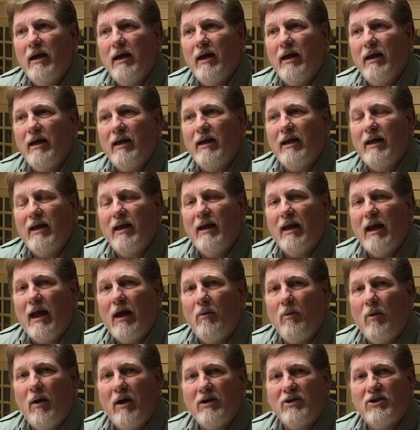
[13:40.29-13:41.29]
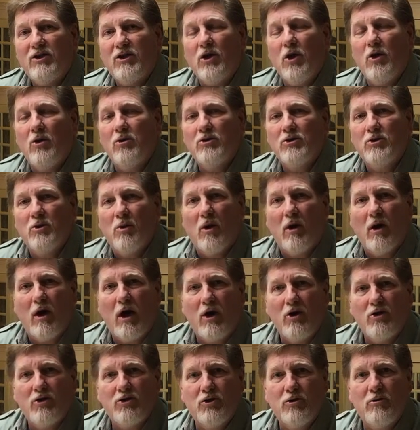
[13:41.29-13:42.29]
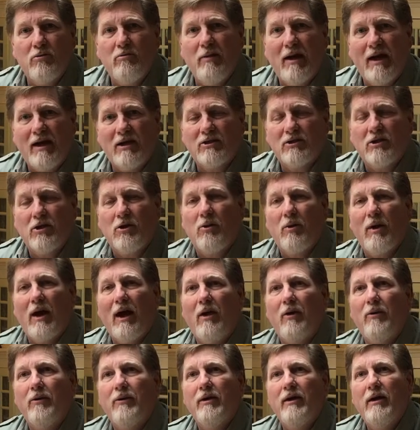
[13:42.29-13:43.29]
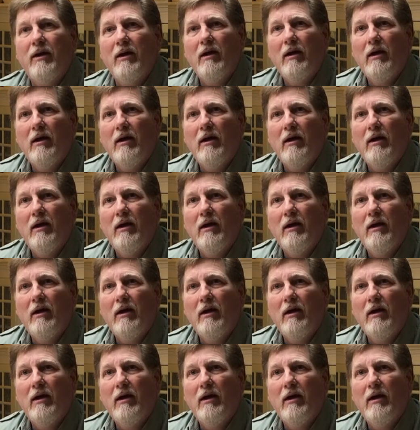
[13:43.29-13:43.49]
and again I wanted to go to a larger mass crowd